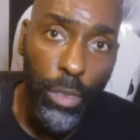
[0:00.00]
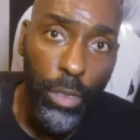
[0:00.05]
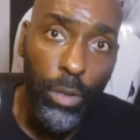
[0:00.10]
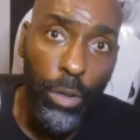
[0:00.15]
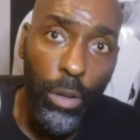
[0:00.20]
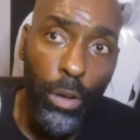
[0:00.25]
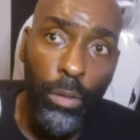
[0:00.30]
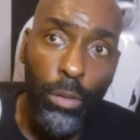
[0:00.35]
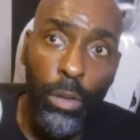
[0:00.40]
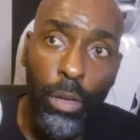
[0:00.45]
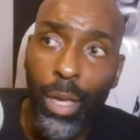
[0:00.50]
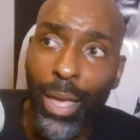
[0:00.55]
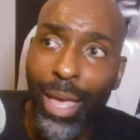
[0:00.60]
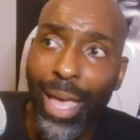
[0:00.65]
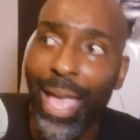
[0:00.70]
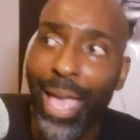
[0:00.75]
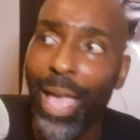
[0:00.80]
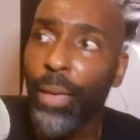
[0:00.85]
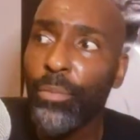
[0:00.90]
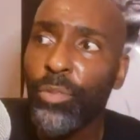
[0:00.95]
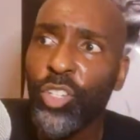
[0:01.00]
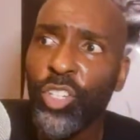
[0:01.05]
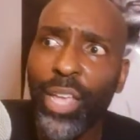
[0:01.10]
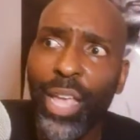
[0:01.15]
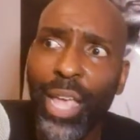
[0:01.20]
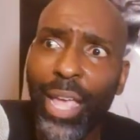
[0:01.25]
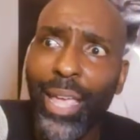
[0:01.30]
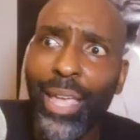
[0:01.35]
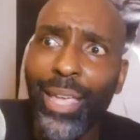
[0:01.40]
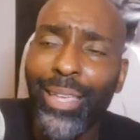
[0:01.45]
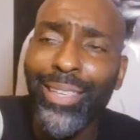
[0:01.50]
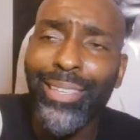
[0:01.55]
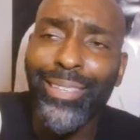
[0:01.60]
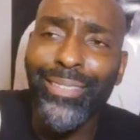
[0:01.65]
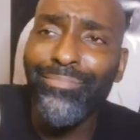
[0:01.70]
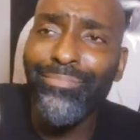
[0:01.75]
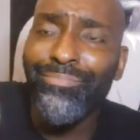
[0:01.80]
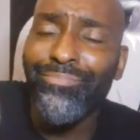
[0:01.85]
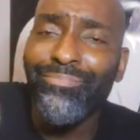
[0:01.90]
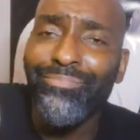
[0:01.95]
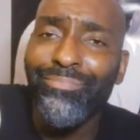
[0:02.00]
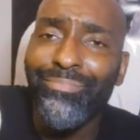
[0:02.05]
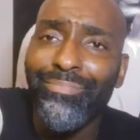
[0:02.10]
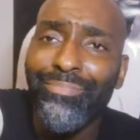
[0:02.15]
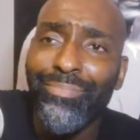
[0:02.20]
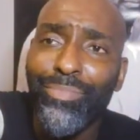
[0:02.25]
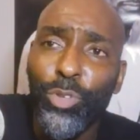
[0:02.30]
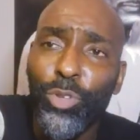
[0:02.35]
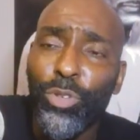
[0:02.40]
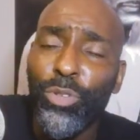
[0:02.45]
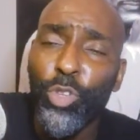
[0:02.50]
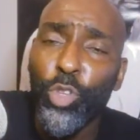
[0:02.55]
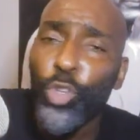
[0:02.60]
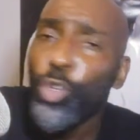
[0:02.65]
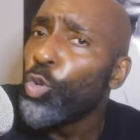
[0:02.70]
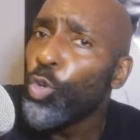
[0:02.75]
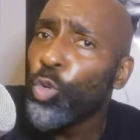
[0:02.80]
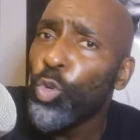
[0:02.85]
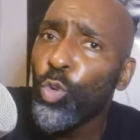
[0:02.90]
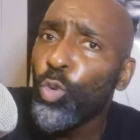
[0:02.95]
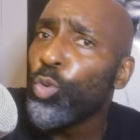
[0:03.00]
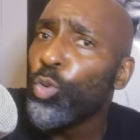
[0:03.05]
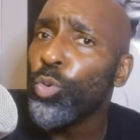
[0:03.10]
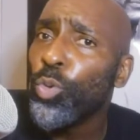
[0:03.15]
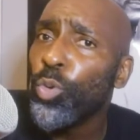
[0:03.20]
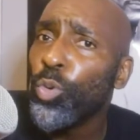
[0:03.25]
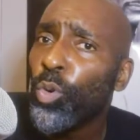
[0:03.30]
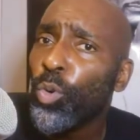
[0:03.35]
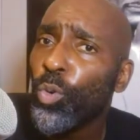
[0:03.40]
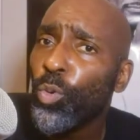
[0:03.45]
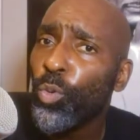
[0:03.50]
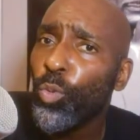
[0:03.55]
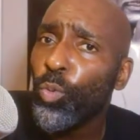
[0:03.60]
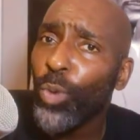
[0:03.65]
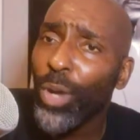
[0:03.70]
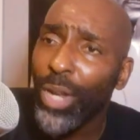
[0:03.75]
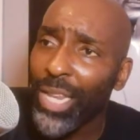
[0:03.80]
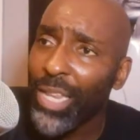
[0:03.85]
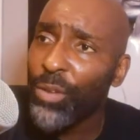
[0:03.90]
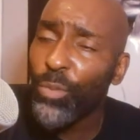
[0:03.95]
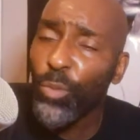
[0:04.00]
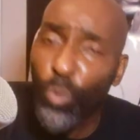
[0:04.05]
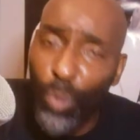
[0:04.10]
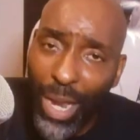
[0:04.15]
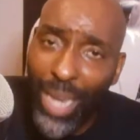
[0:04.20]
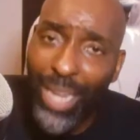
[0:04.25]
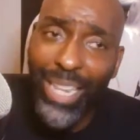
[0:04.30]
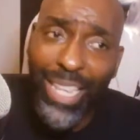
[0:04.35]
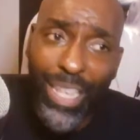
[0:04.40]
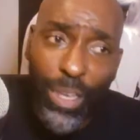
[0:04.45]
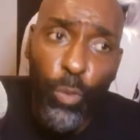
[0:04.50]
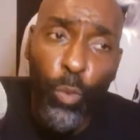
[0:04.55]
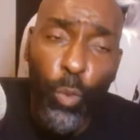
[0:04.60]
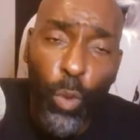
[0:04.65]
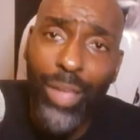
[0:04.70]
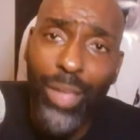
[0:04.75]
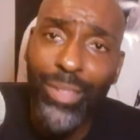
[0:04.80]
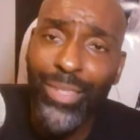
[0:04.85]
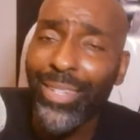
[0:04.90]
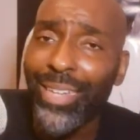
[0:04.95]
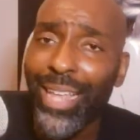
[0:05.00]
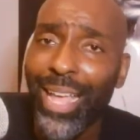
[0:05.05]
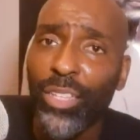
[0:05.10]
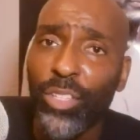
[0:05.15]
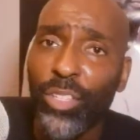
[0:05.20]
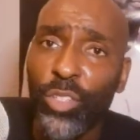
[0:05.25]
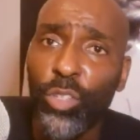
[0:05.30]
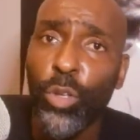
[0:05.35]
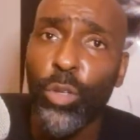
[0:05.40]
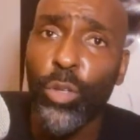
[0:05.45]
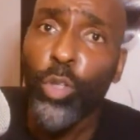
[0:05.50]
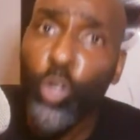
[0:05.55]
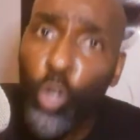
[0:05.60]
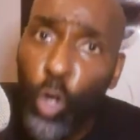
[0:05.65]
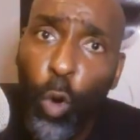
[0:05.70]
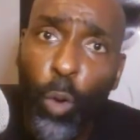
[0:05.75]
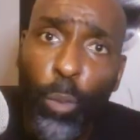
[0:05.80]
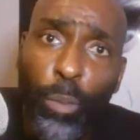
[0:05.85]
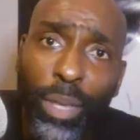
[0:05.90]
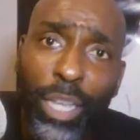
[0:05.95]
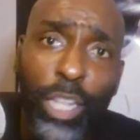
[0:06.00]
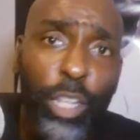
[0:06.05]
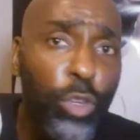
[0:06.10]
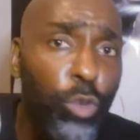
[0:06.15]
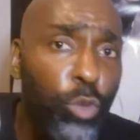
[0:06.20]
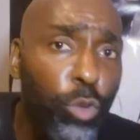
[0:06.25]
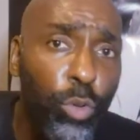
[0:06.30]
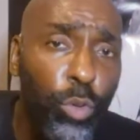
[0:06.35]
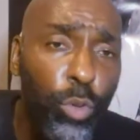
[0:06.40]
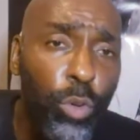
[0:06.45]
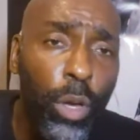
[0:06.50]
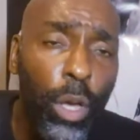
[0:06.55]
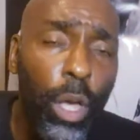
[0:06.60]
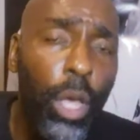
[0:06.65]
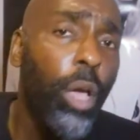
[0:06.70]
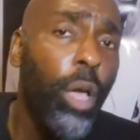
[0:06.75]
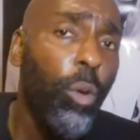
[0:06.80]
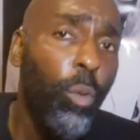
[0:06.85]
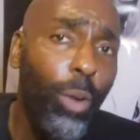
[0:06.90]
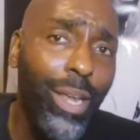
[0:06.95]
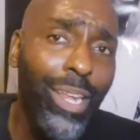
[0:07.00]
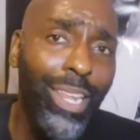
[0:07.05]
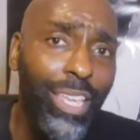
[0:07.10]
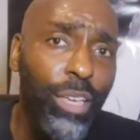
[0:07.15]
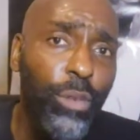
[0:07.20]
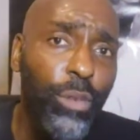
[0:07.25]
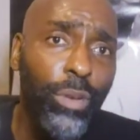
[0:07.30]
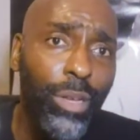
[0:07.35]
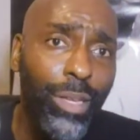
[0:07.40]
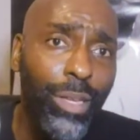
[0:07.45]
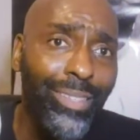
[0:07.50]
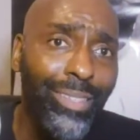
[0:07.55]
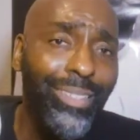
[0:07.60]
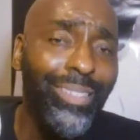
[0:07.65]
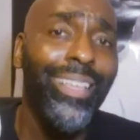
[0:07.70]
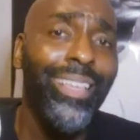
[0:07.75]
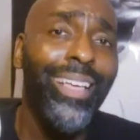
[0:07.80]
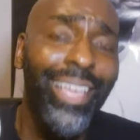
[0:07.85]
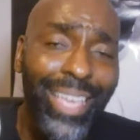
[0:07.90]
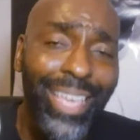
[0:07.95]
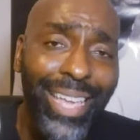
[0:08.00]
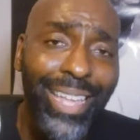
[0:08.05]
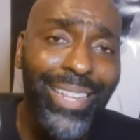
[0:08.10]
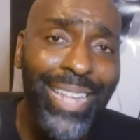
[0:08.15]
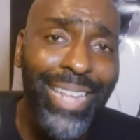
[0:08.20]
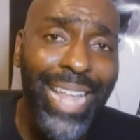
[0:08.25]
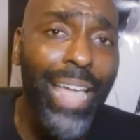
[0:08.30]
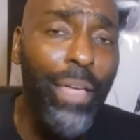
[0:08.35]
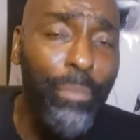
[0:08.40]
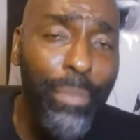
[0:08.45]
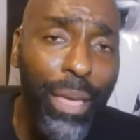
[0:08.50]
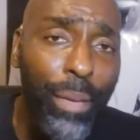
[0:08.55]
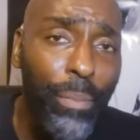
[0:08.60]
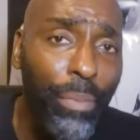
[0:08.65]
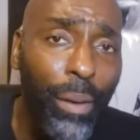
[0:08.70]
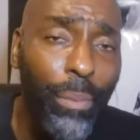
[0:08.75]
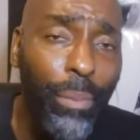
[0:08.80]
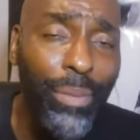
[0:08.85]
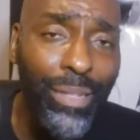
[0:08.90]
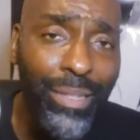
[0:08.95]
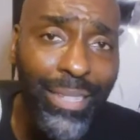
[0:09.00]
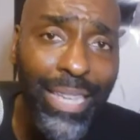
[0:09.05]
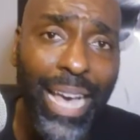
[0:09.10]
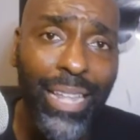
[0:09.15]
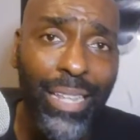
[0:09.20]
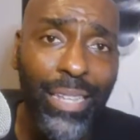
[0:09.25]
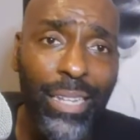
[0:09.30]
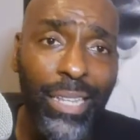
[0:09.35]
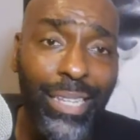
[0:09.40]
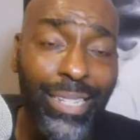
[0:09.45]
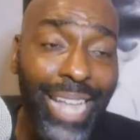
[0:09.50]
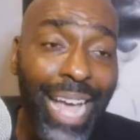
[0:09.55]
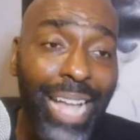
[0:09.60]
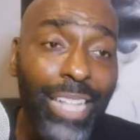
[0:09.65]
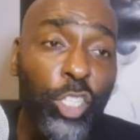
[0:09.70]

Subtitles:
You know, MJ knew when he was in that zone. Kobe knew when he was in that Mamba mentality.